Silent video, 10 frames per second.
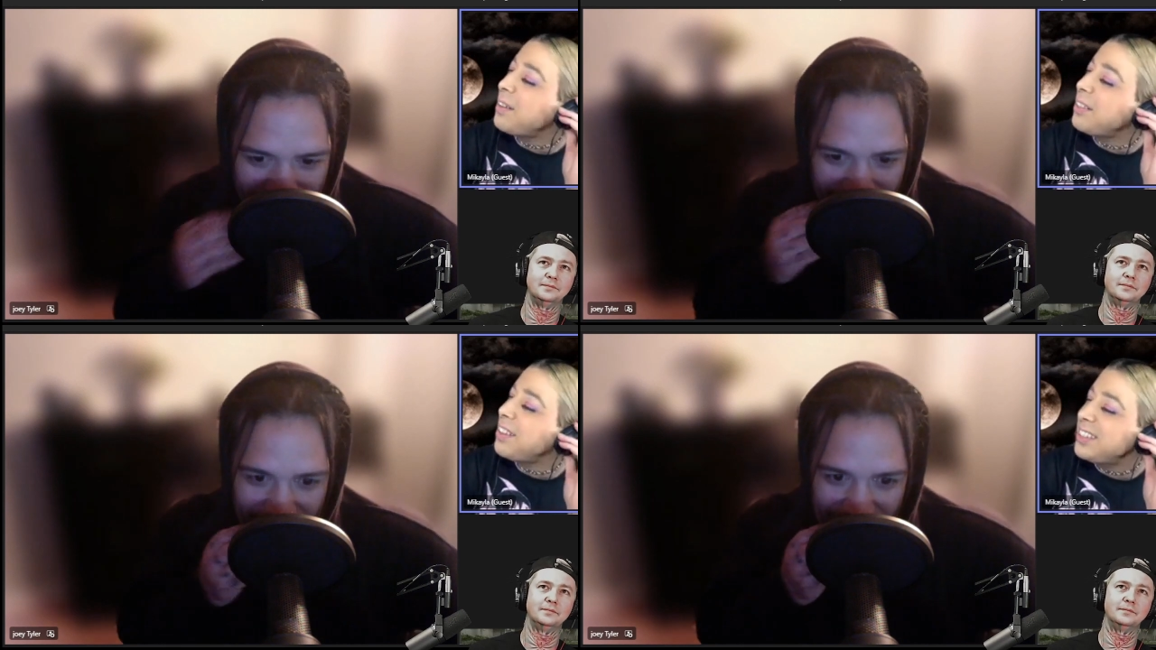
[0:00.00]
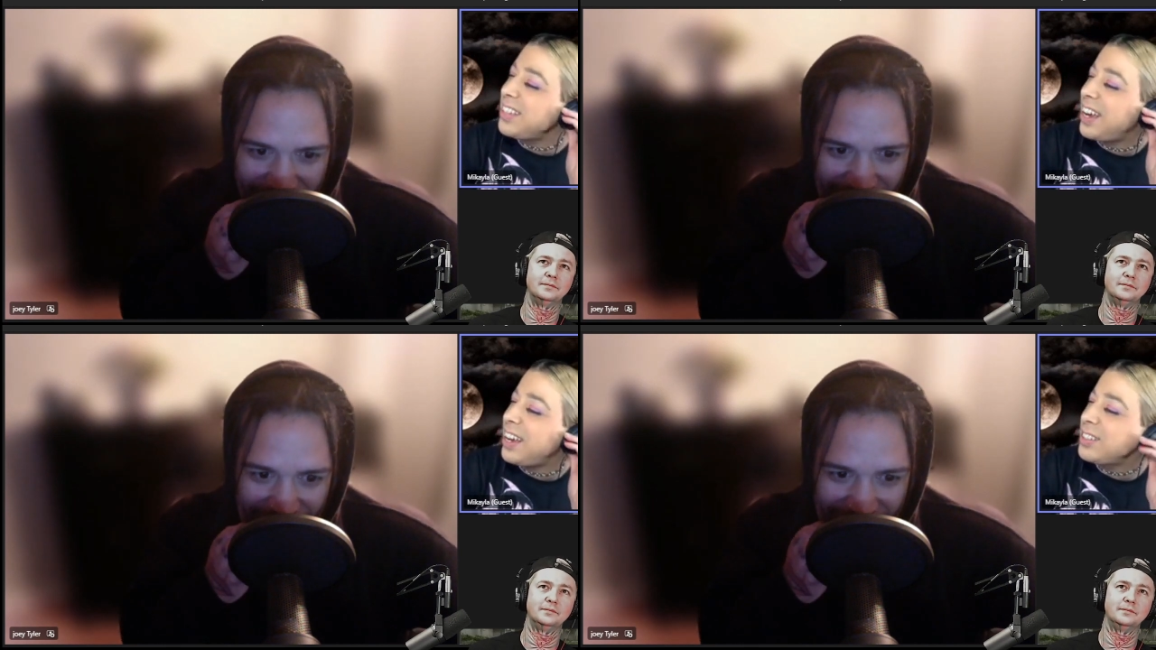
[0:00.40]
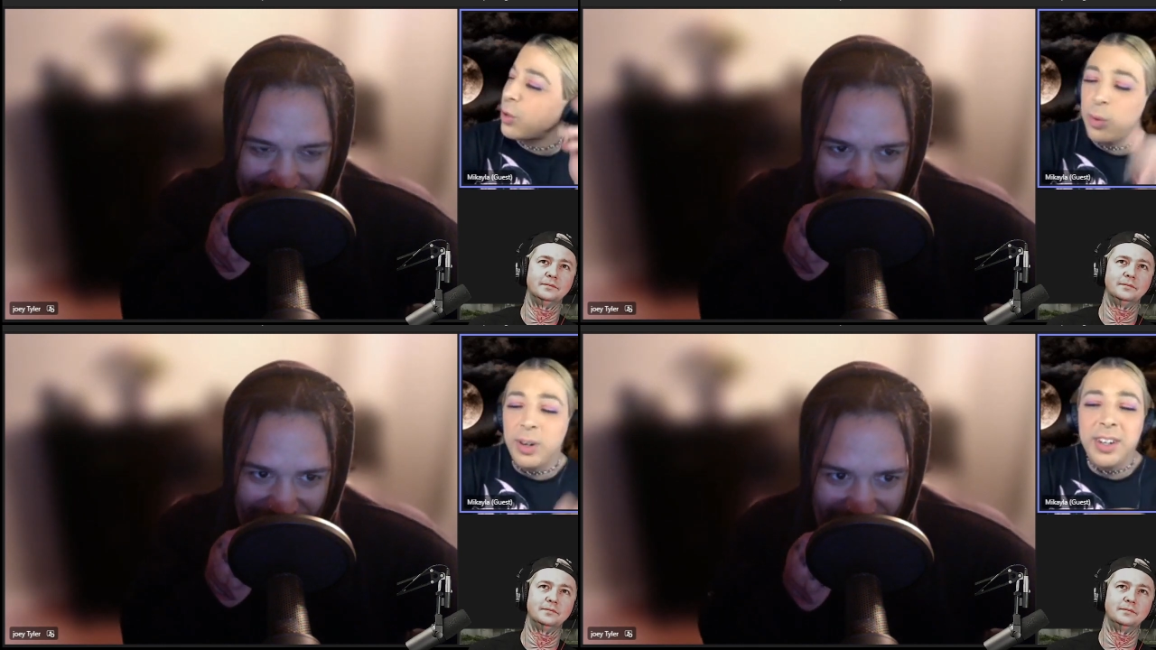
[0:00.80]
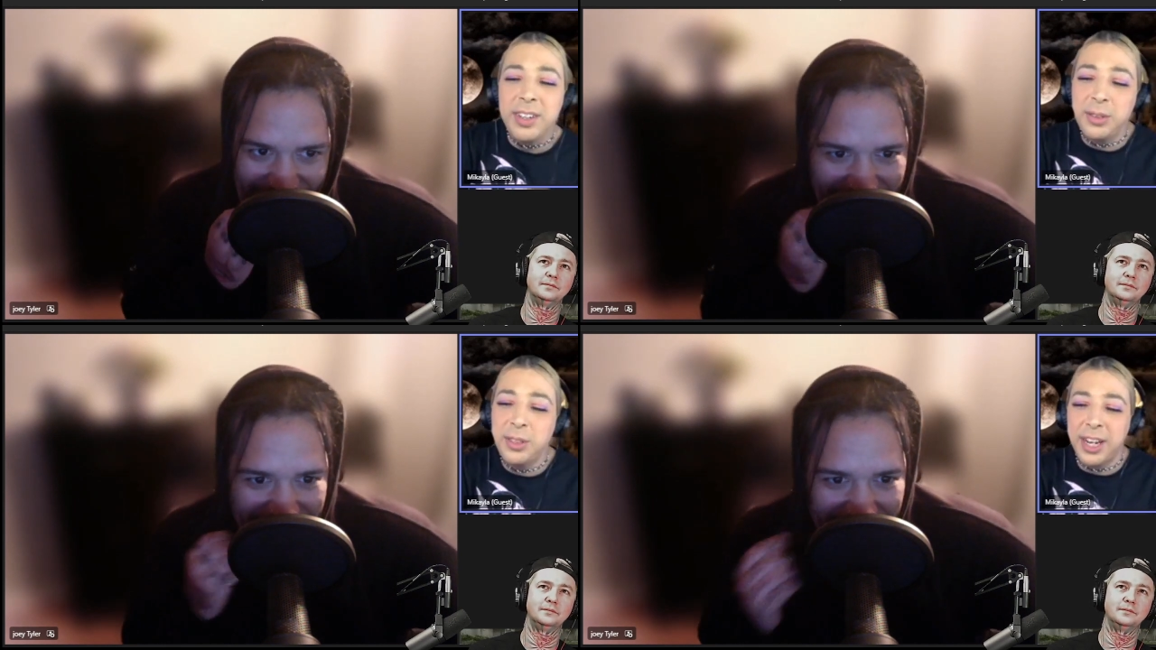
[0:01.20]
Speaker 1: I would like to ask, what are
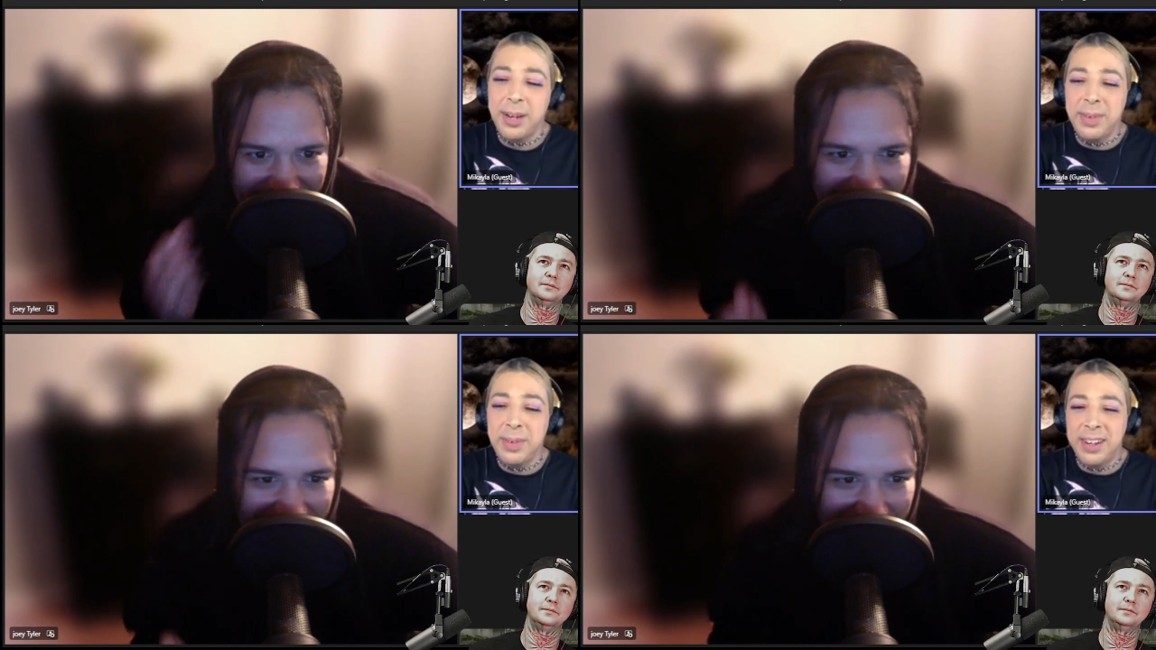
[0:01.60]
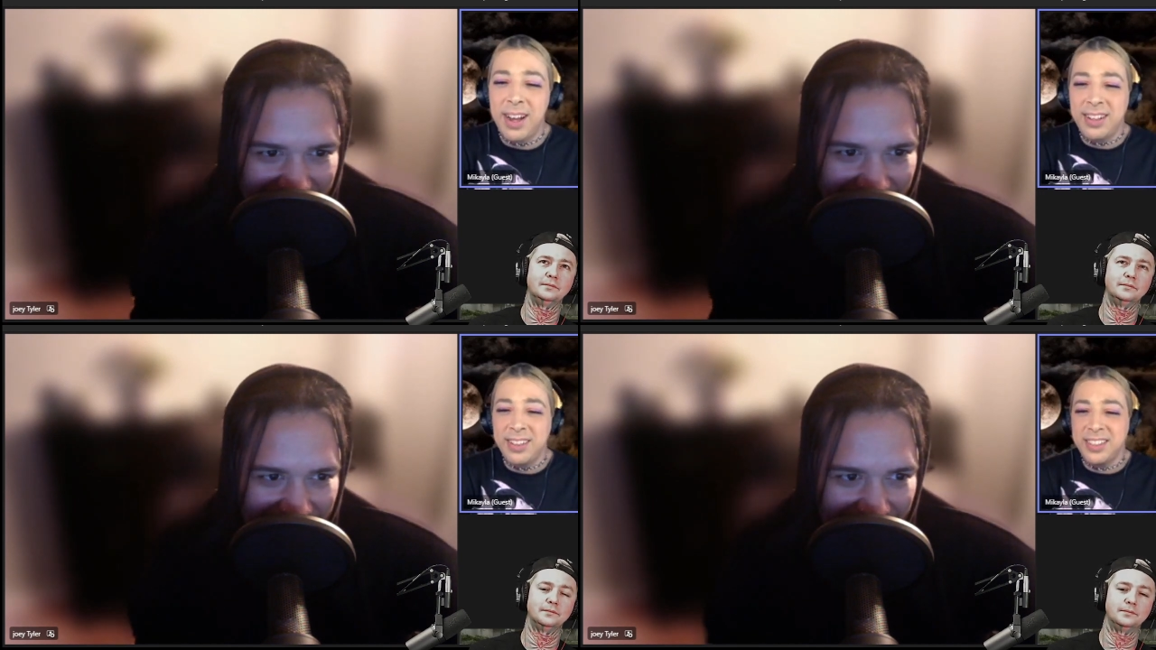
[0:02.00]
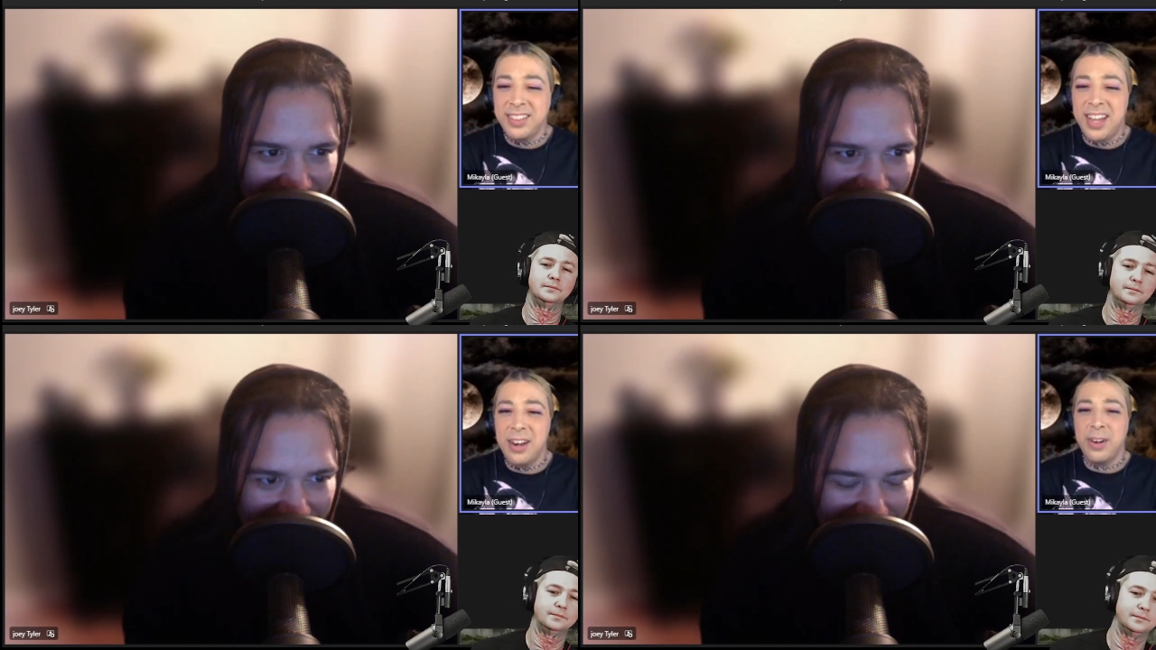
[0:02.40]
you jamming on the side